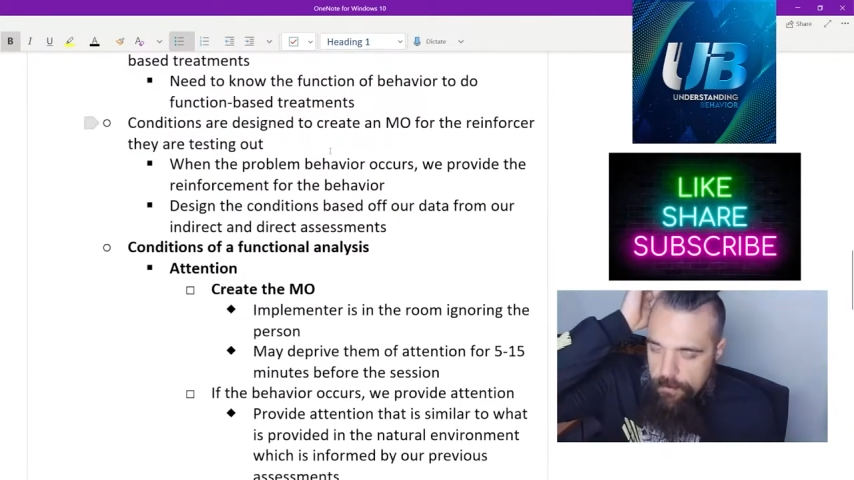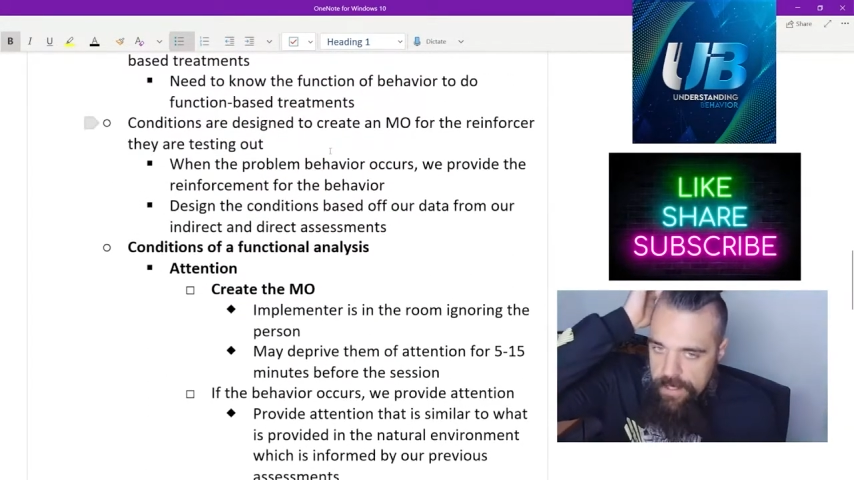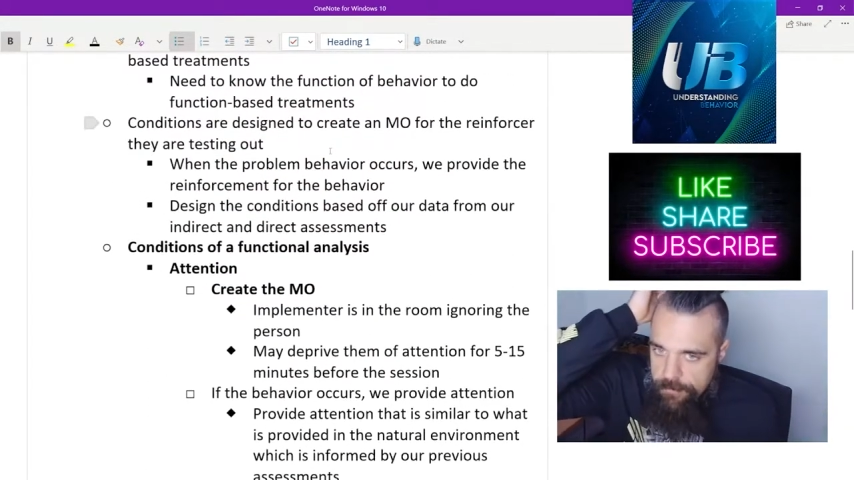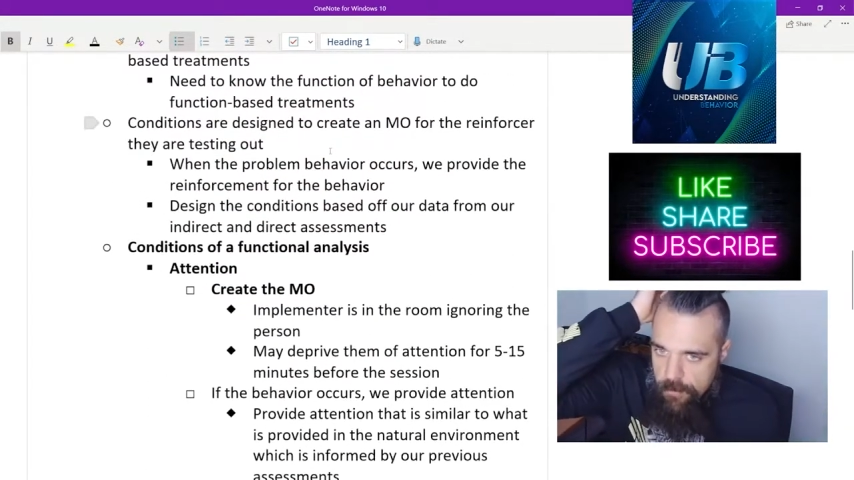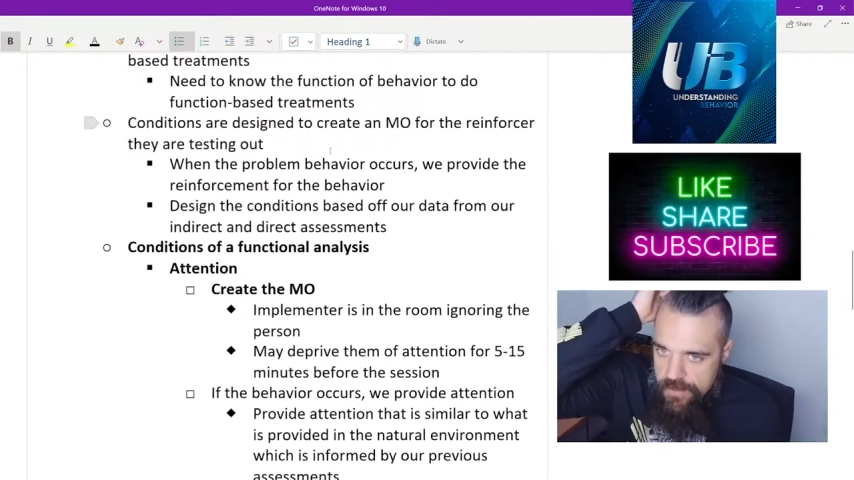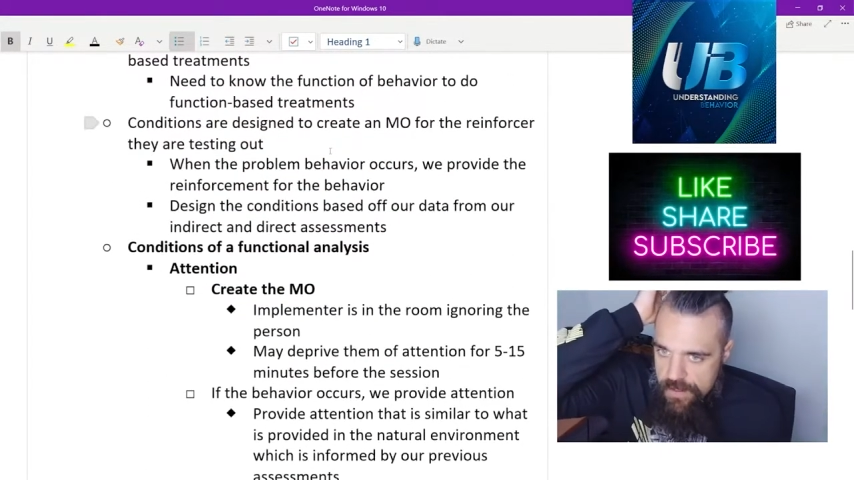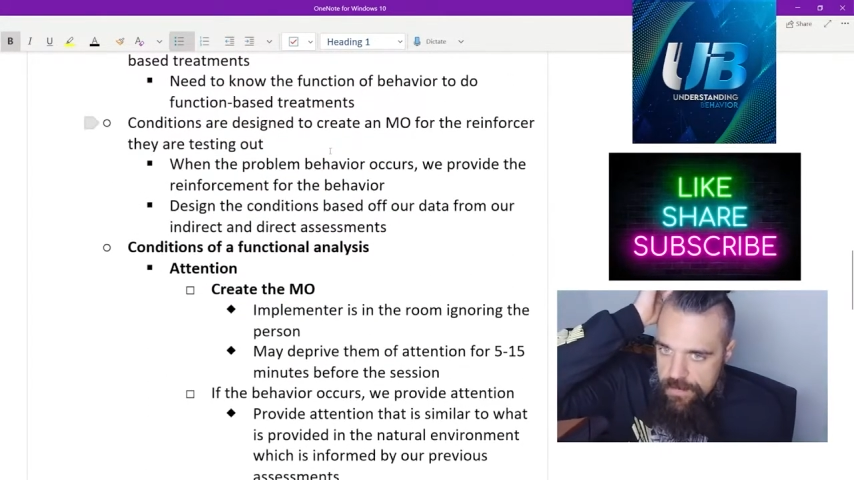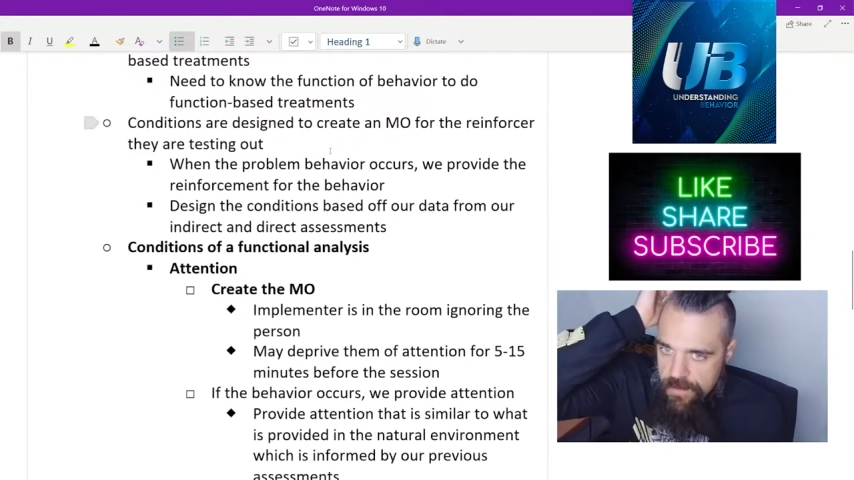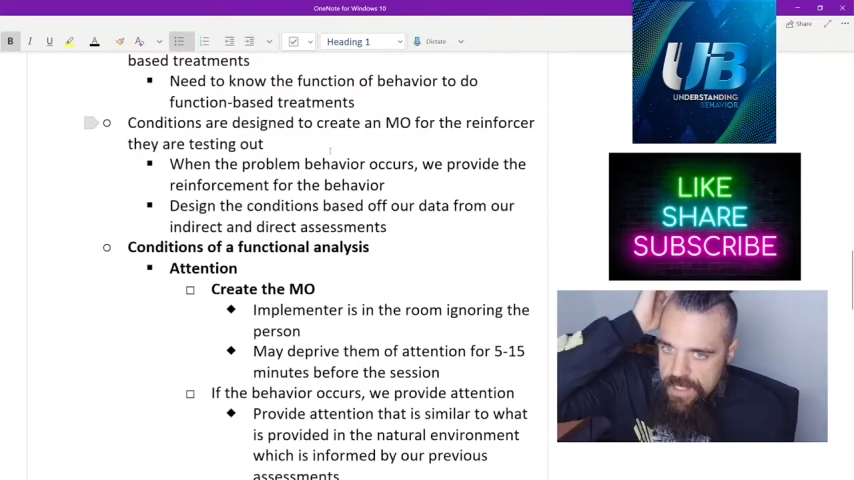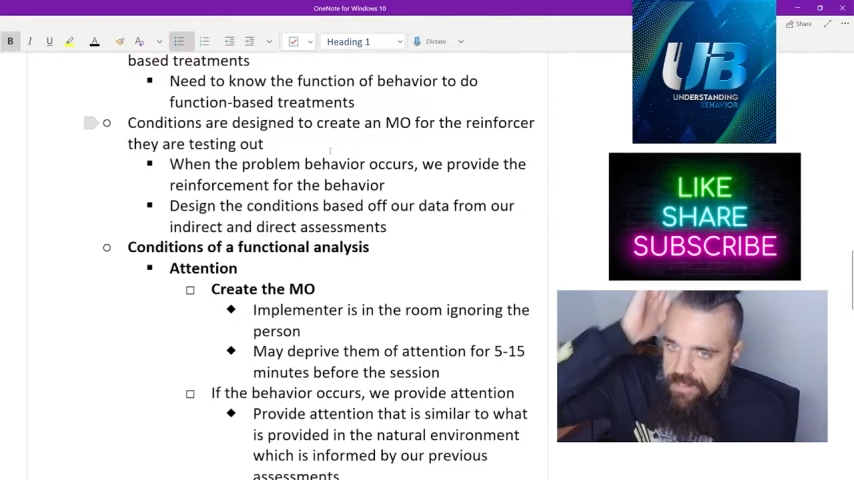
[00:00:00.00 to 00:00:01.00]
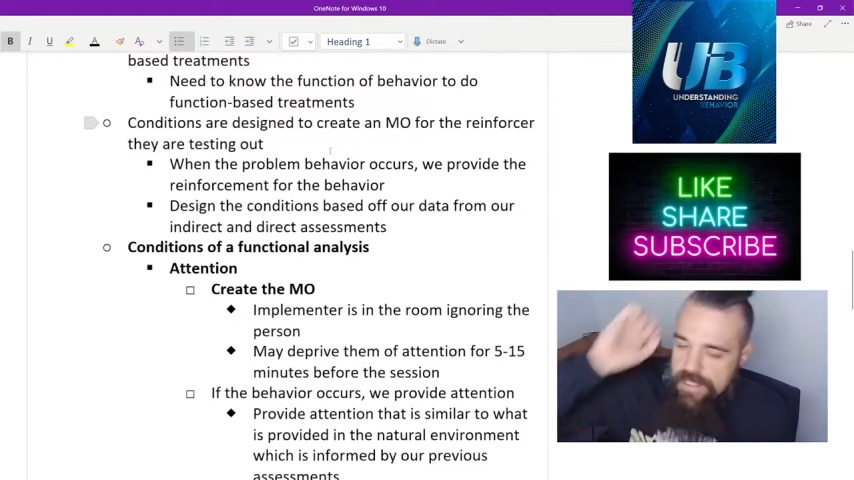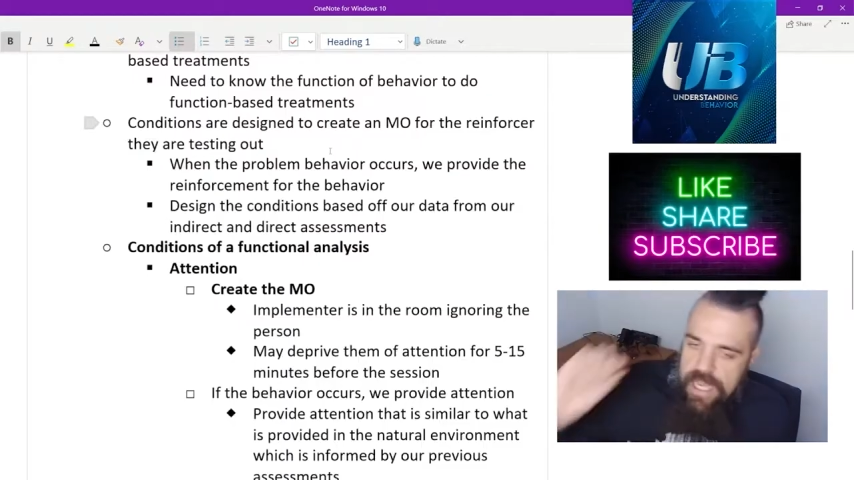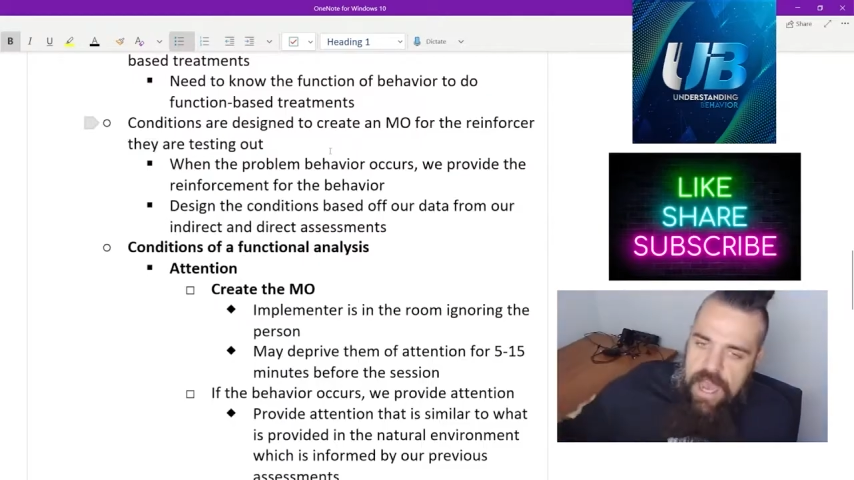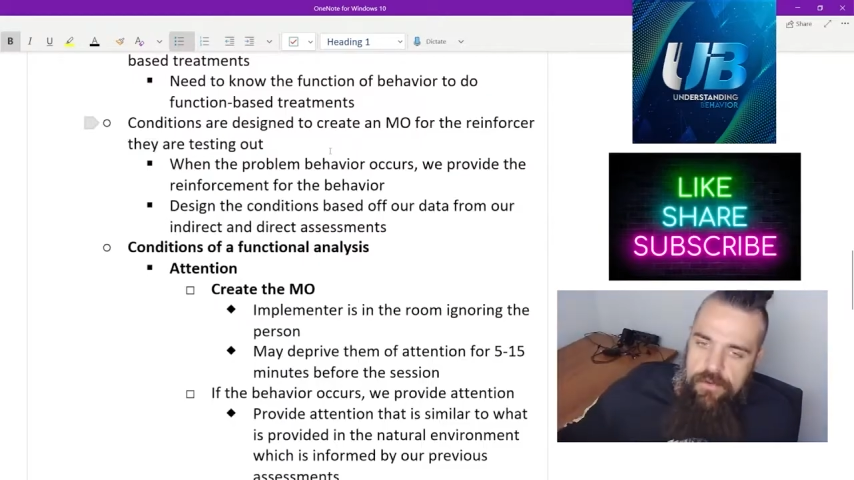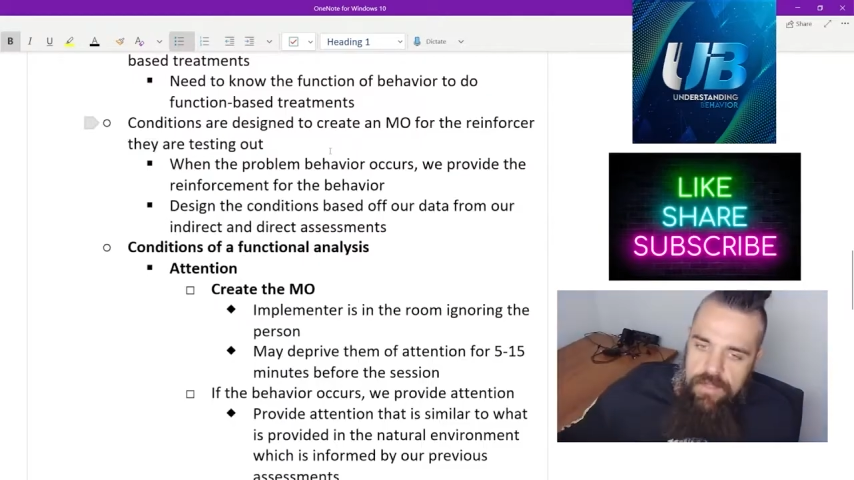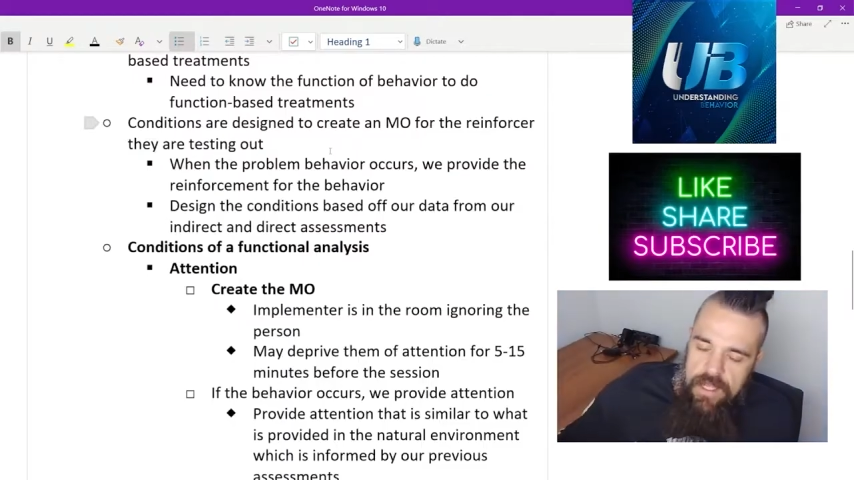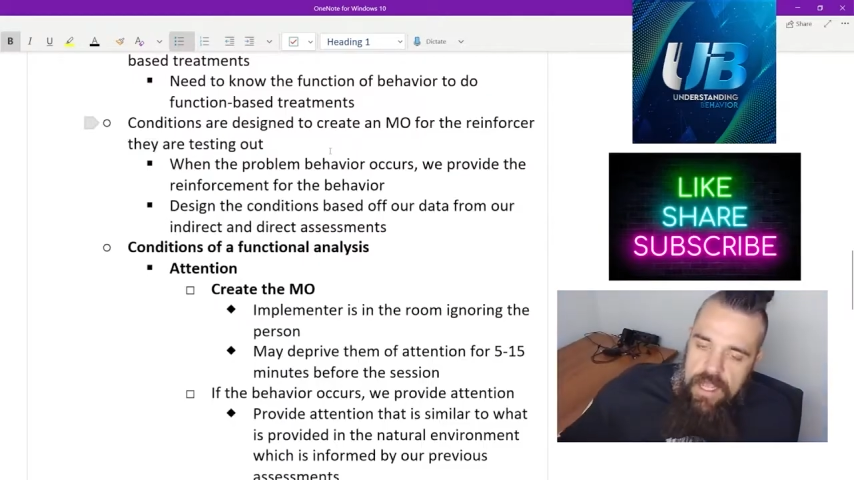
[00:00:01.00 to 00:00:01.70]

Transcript: reinforcer that they're testing out,